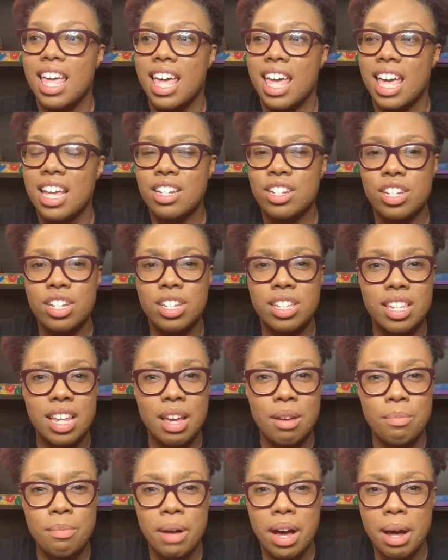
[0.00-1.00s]
And she
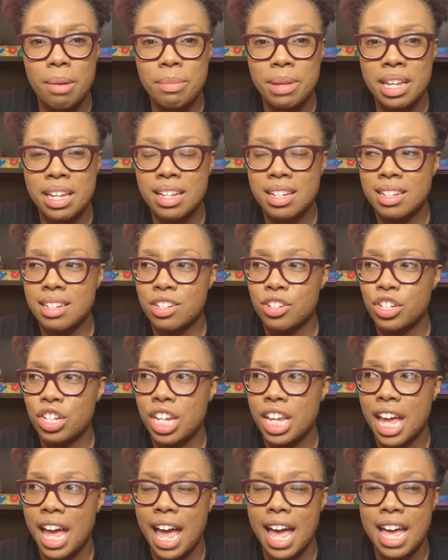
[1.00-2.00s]
said, Mommy,
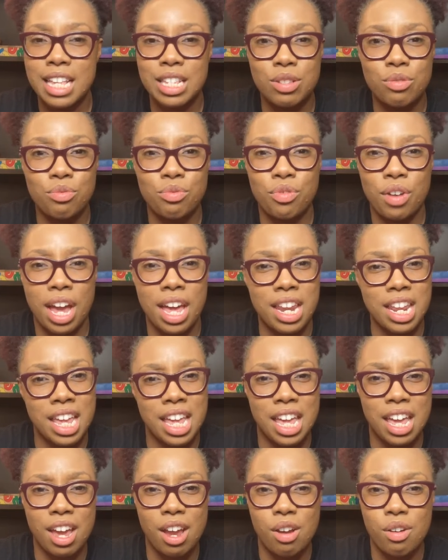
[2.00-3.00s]
she has red
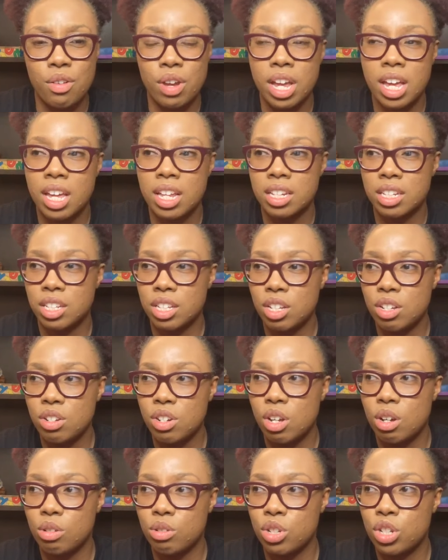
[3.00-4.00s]
hair, and,
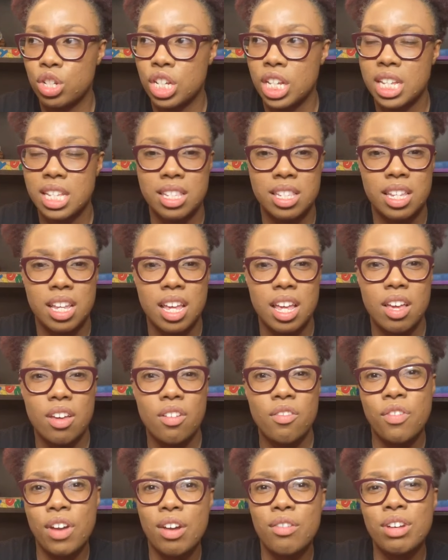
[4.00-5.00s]
she's
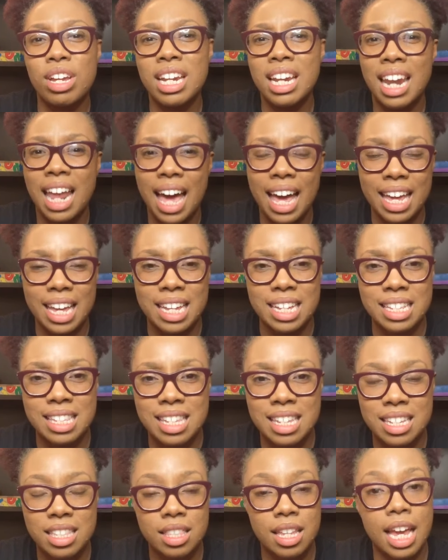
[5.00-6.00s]
very light.
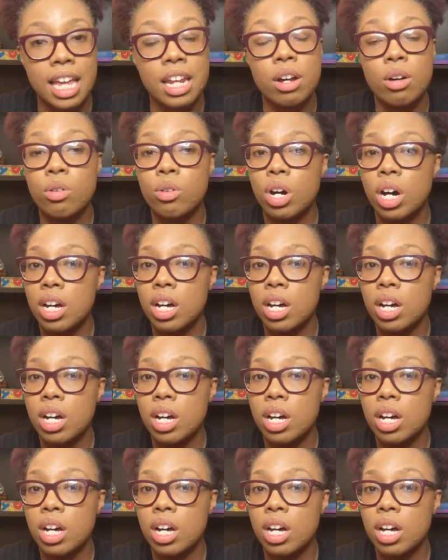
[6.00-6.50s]
They don't